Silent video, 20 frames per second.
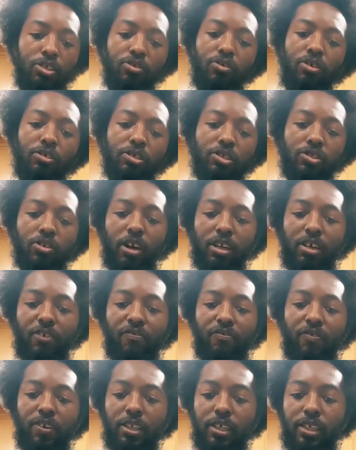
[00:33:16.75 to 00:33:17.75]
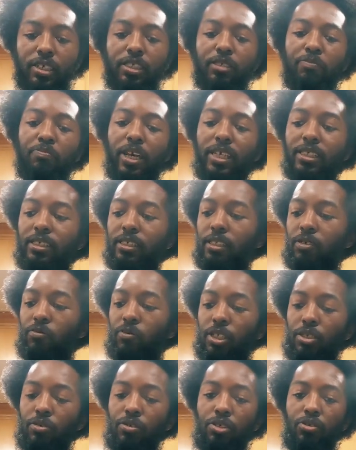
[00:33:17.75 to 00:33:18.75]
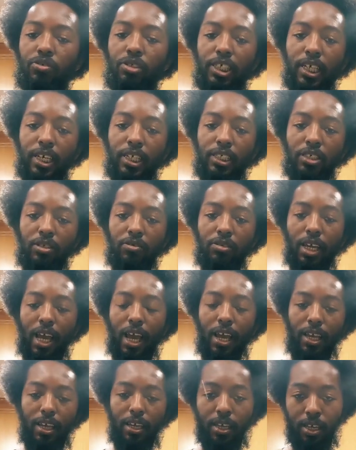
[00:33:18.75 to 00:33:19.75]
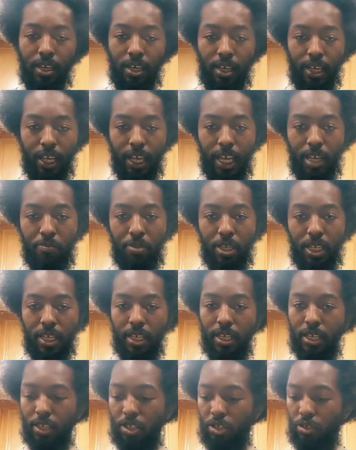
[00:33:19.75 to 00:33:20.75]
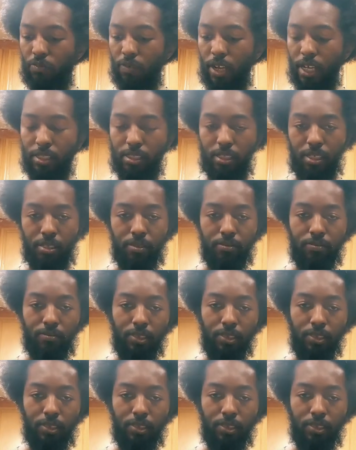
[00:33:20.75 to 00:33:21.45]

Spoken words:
you're going to start to feel it, especially when you do change your diet and be eating correctly.